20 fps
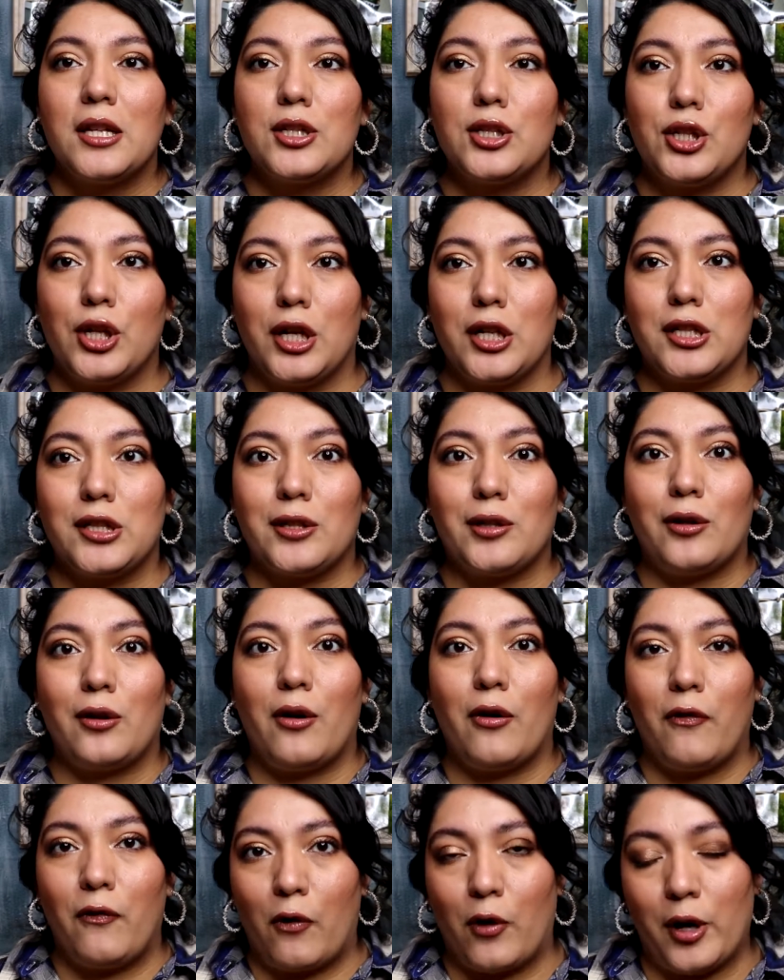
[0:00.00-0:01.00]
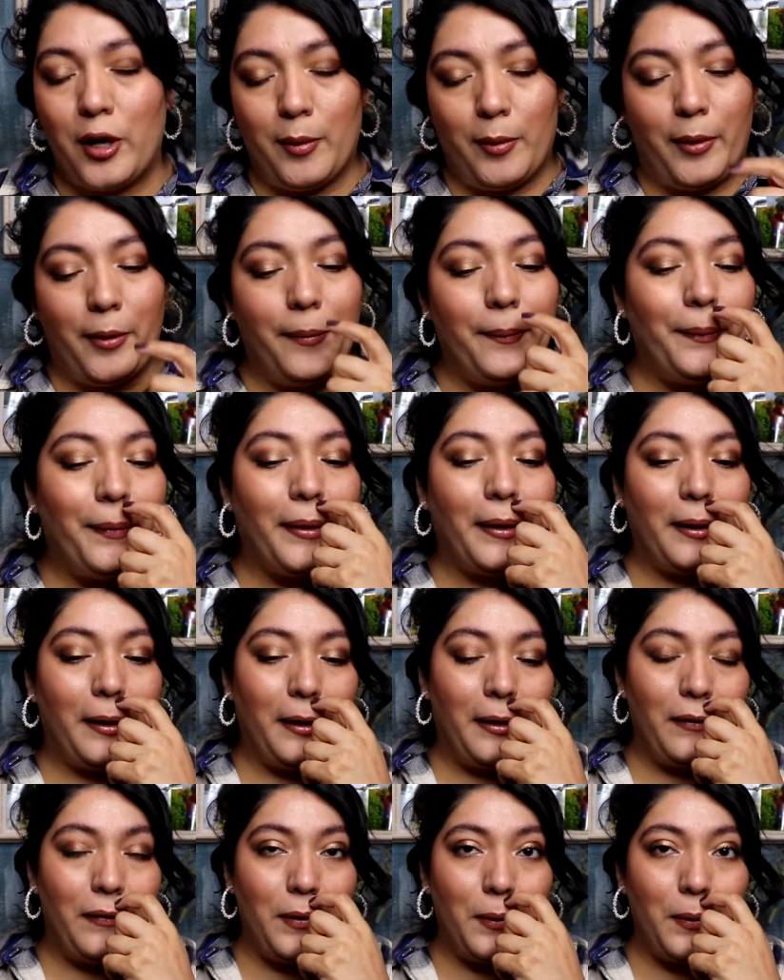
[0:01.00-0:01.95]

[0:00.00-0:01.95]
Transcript: drugstore affordable. If